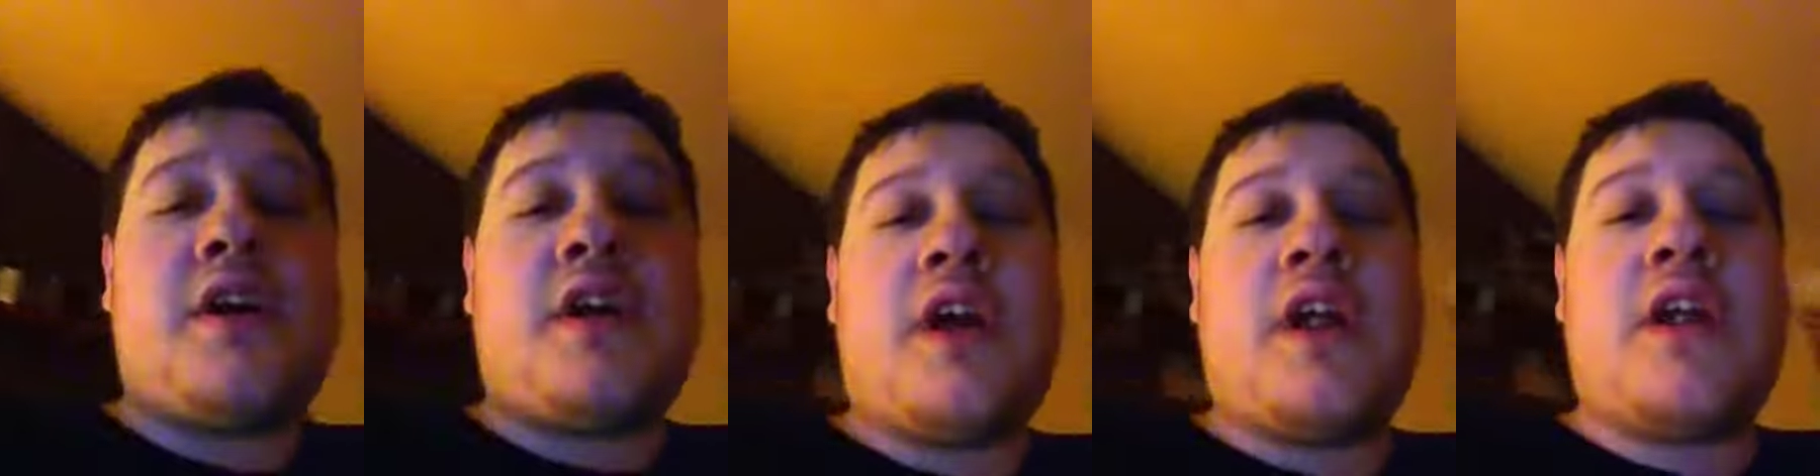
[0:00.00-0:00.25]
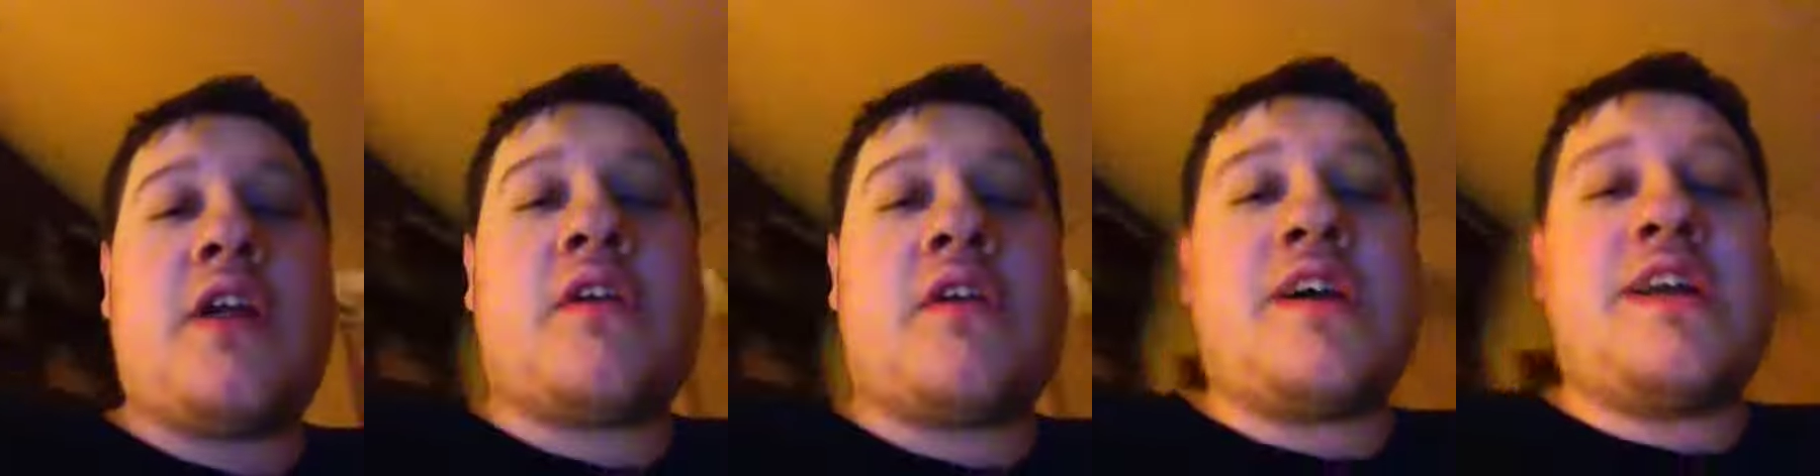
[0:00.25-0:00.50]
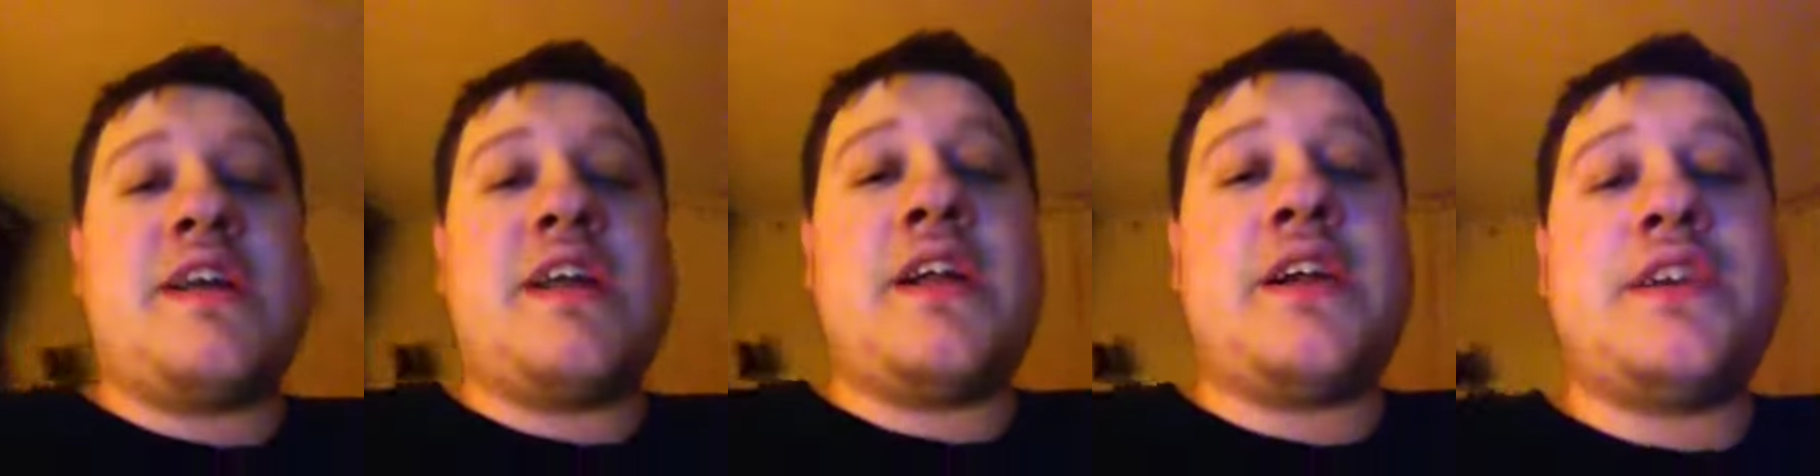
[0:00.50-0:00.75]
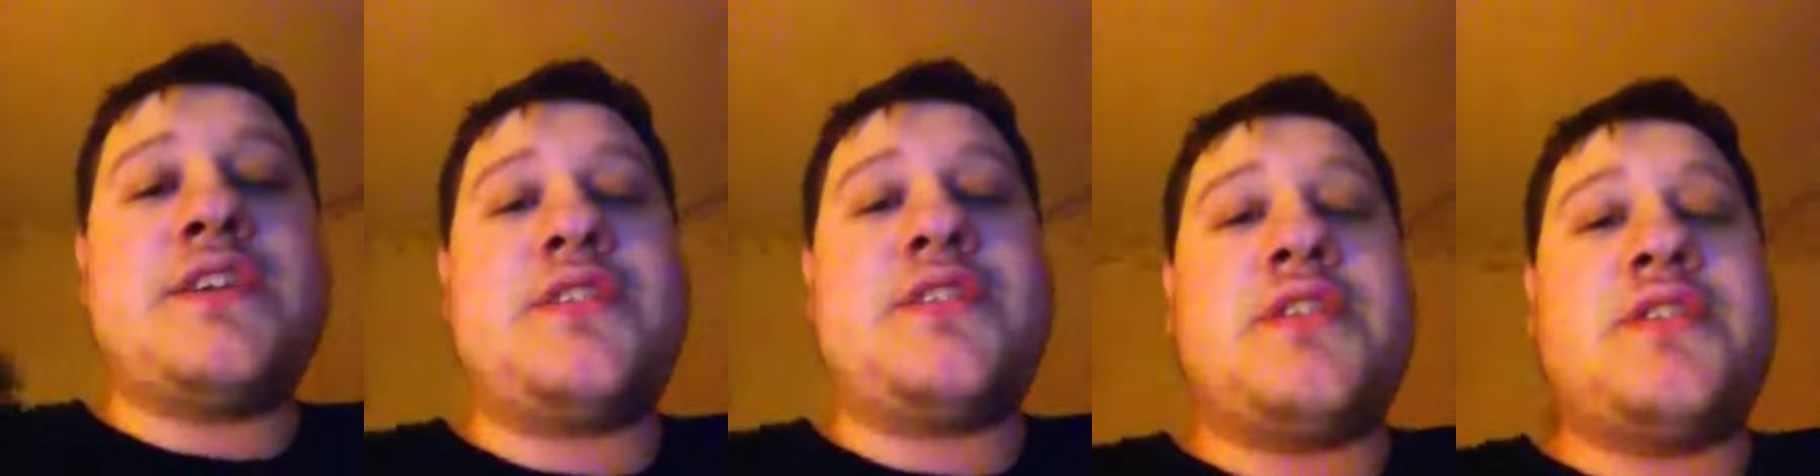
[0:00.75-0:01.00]
getting ready to
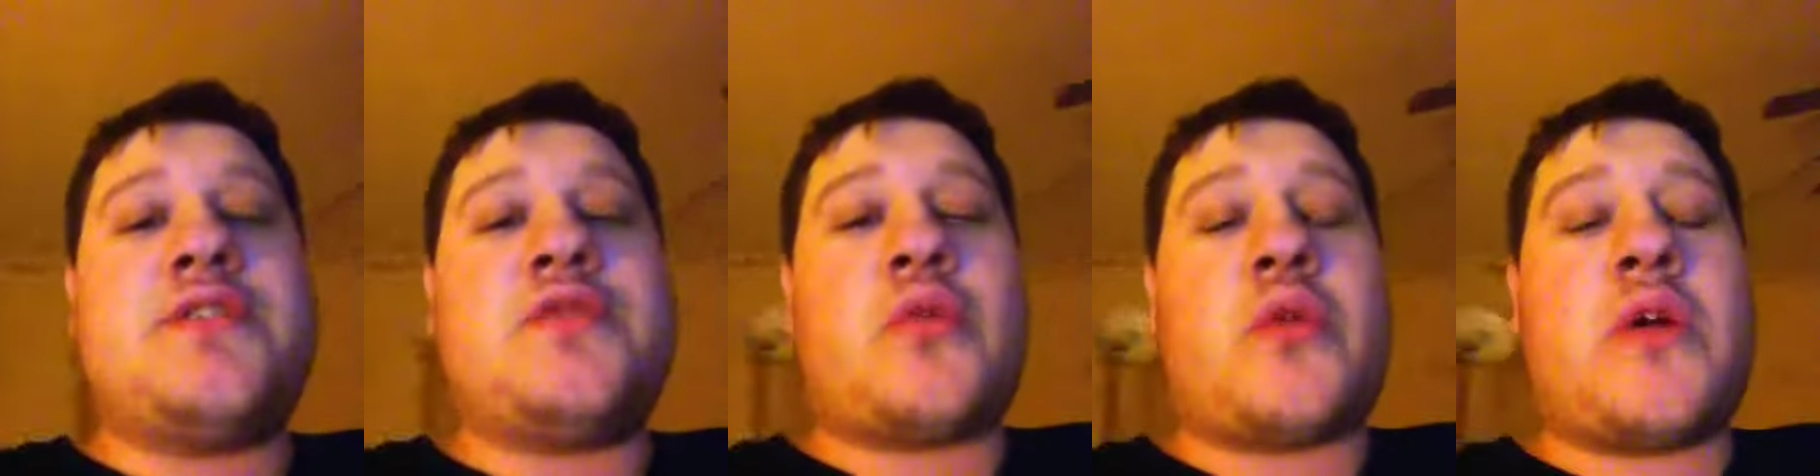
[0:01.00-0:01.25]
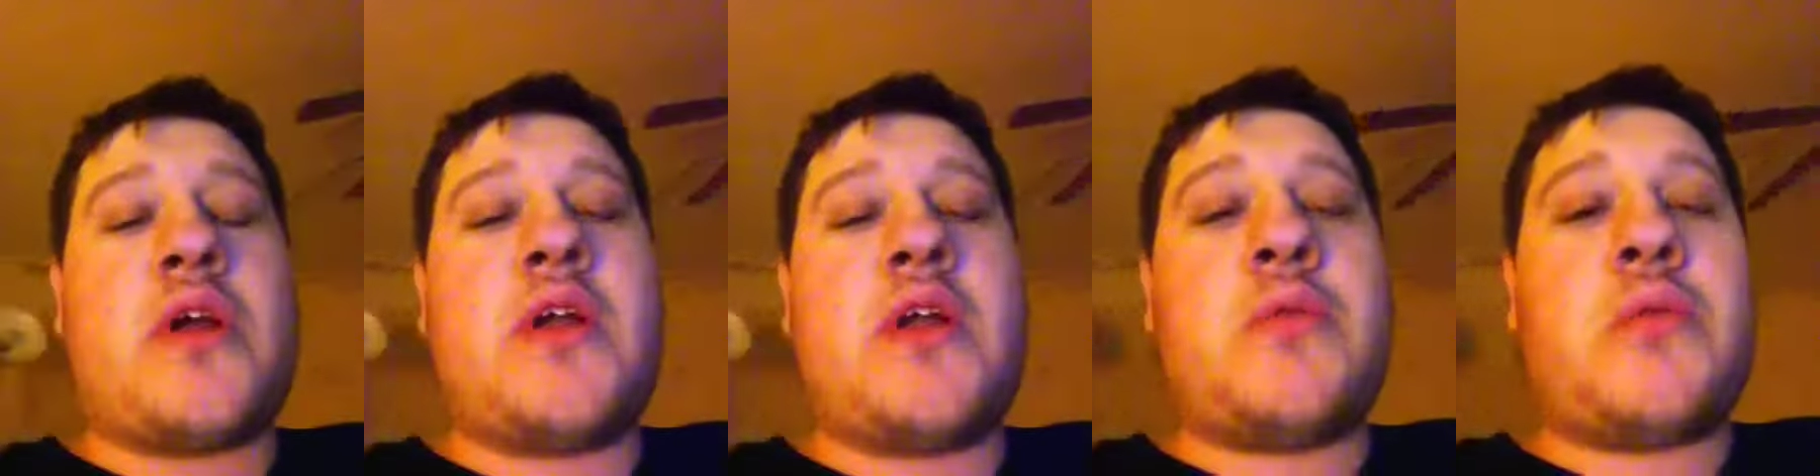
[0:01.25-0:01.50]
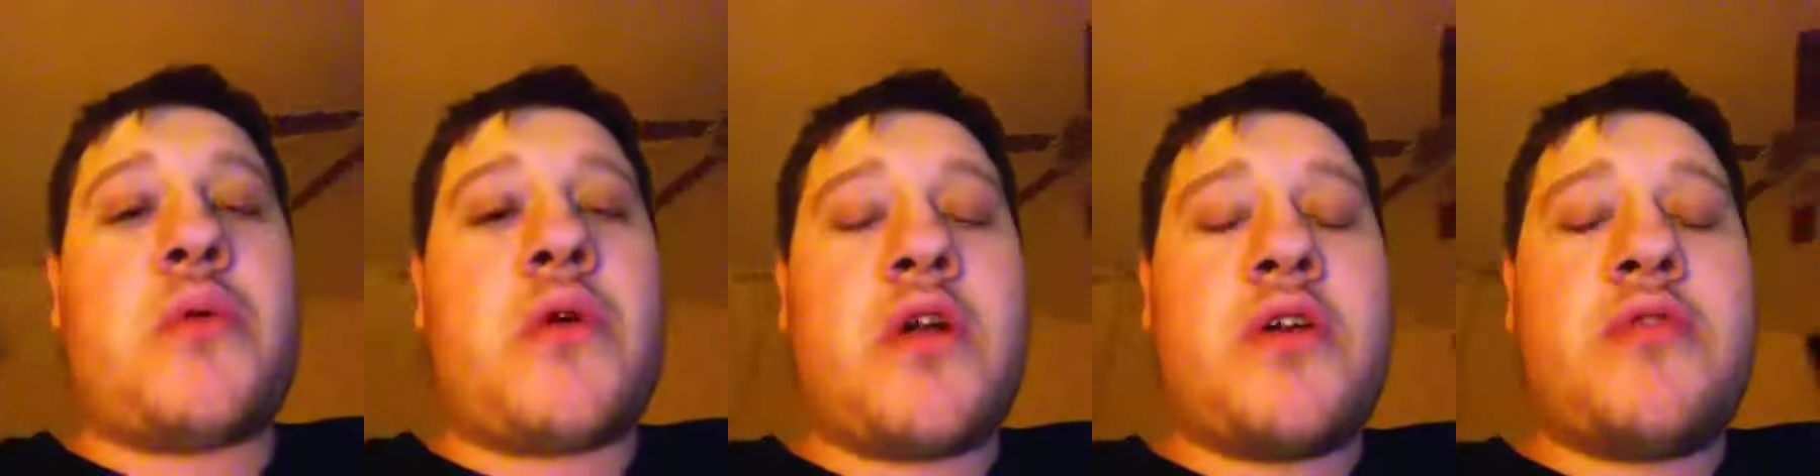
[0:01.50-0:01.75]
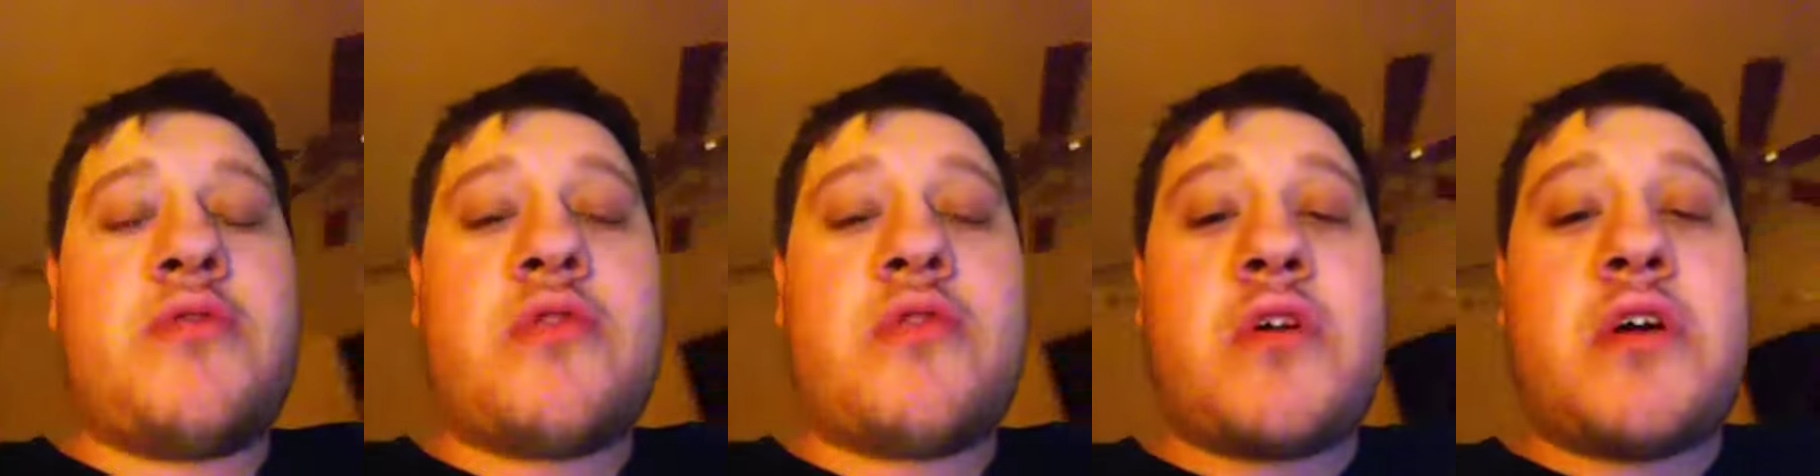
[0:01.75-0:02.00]
issue a tornado
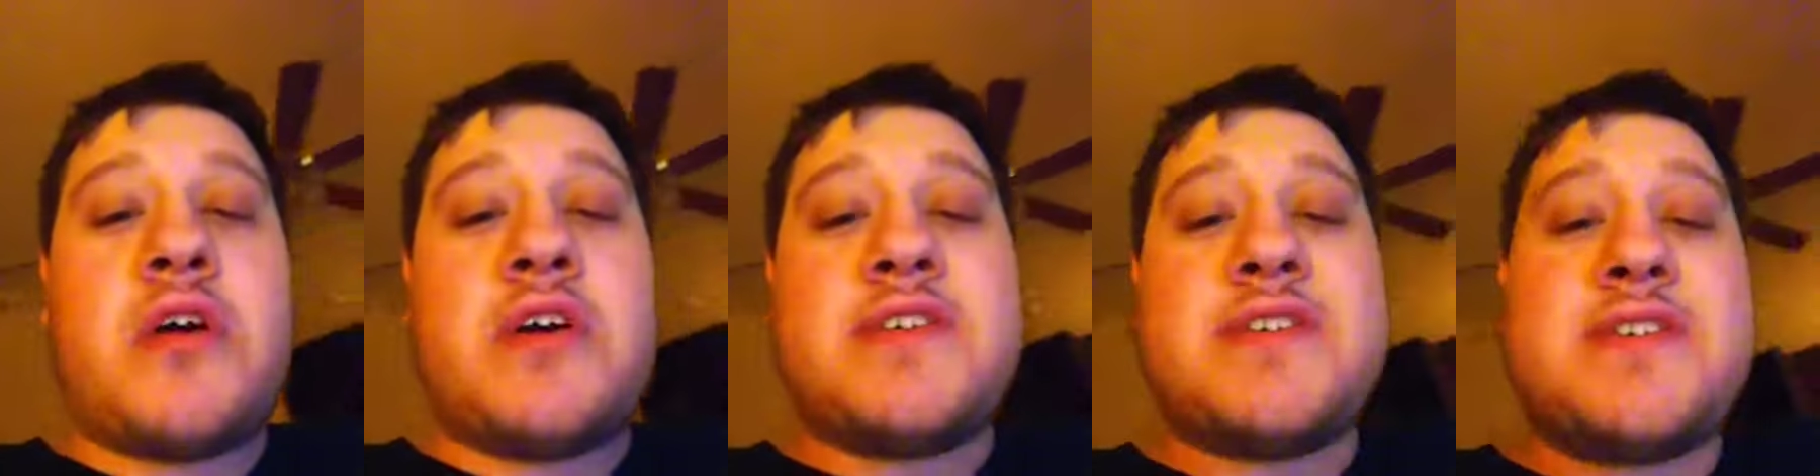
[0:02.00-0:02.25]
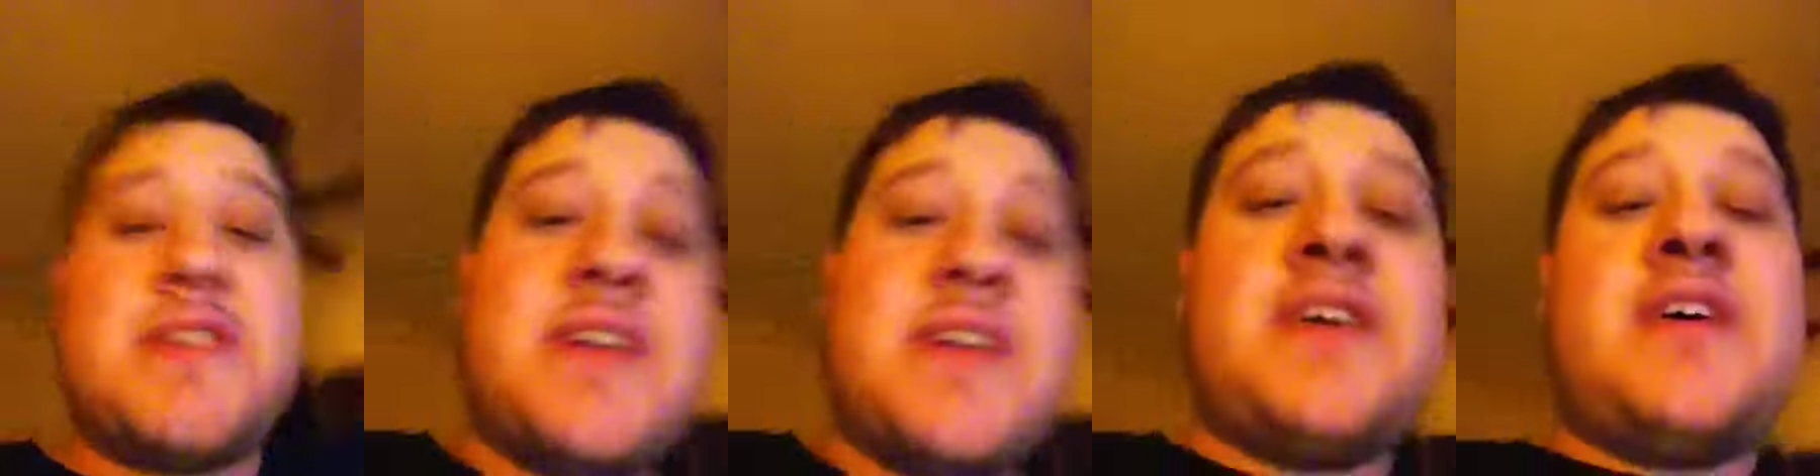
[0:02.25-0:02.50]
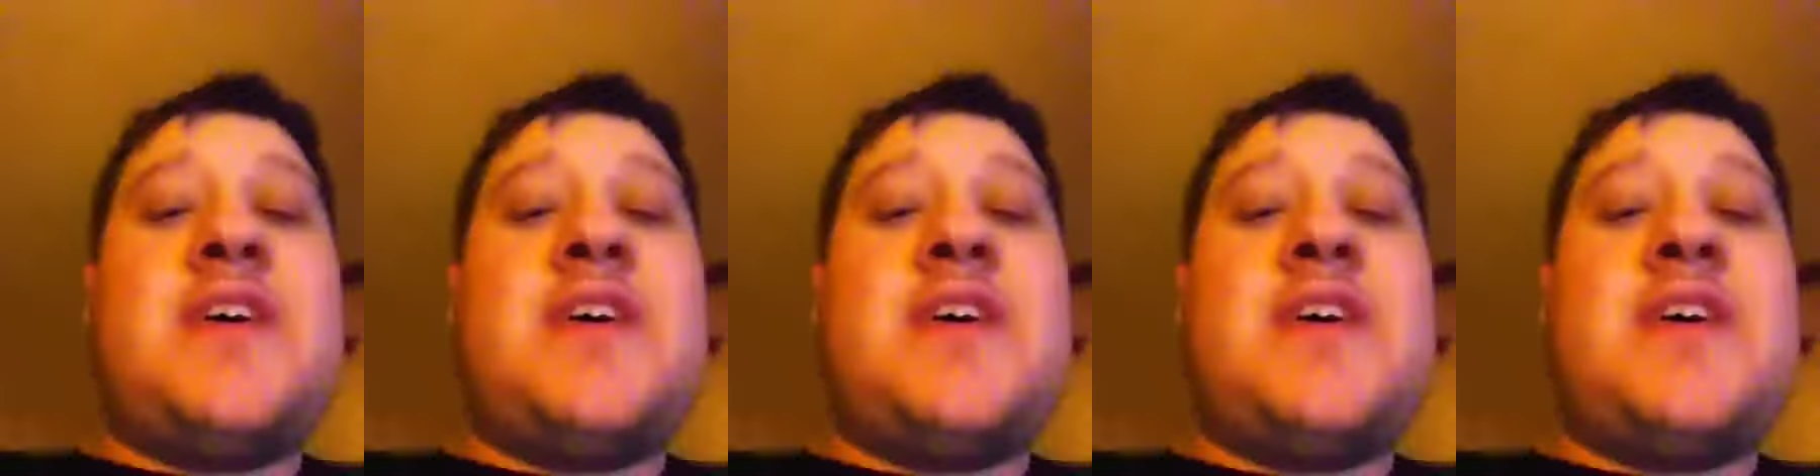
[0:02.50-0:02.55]
warning for us.